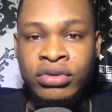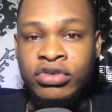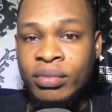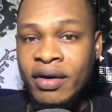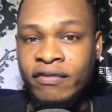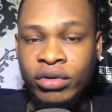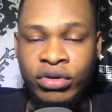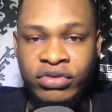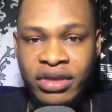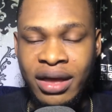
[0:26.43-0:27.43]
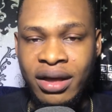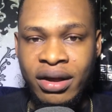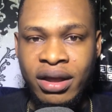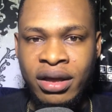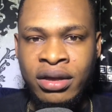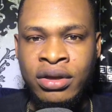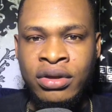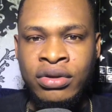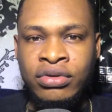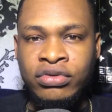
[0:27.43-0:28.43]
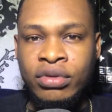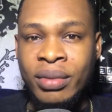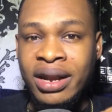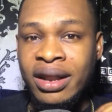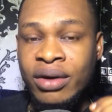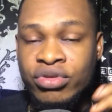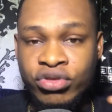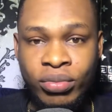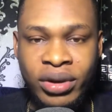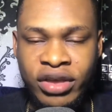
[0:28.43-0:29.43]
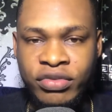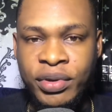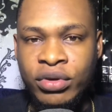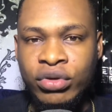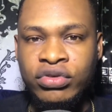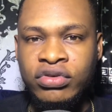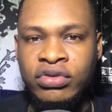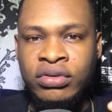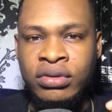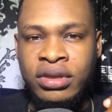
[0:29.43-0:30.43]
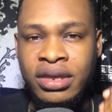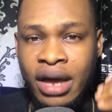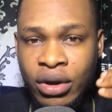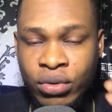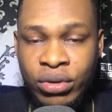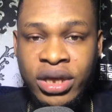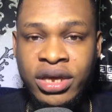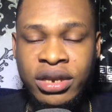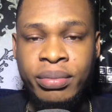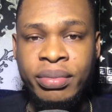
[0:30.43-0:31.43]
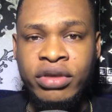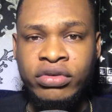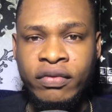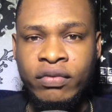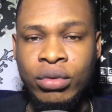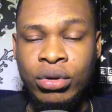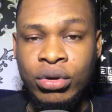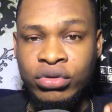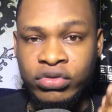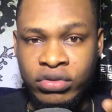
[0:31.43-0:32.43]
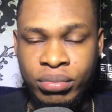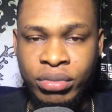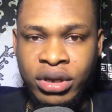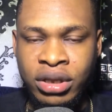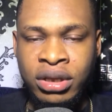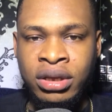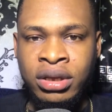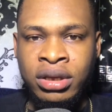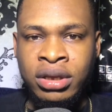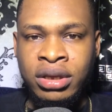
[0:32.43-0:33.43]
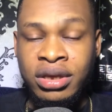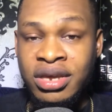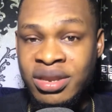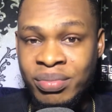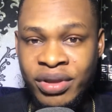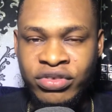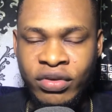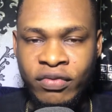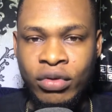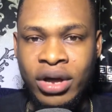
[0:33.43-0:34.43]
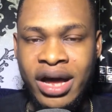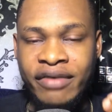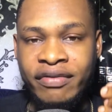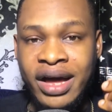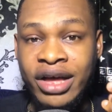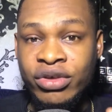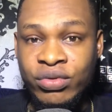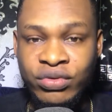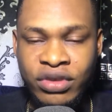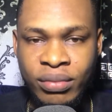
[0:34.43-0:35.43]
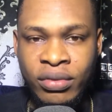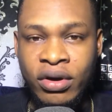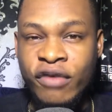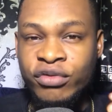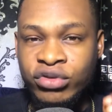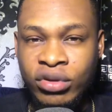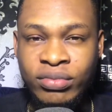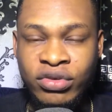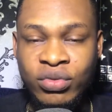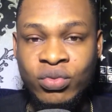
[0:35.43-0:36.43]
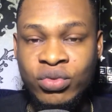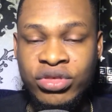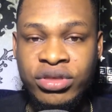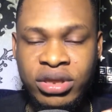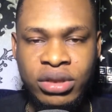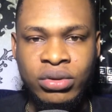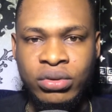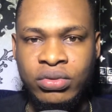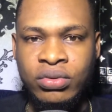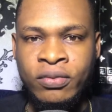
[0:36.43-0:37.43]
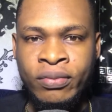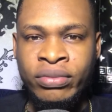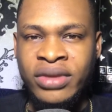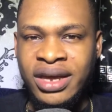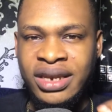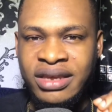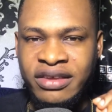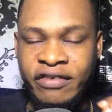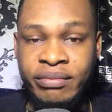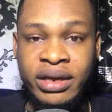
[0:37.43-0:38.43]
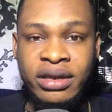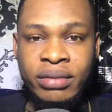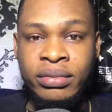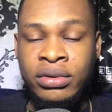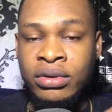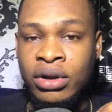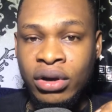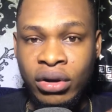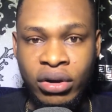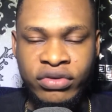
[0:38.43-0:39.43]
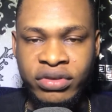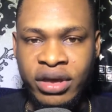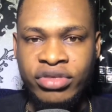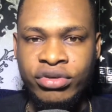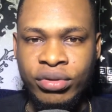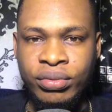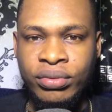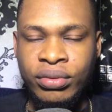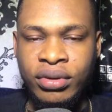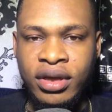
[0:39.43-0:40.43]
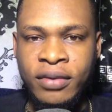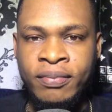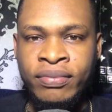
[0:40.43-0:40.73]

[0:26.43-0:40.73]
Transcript: some have lost their career, some are now jobless because their colleague in the place of work or somebody in the place of work have accused them of something which they did not do, and this have made them lost their job. Okay,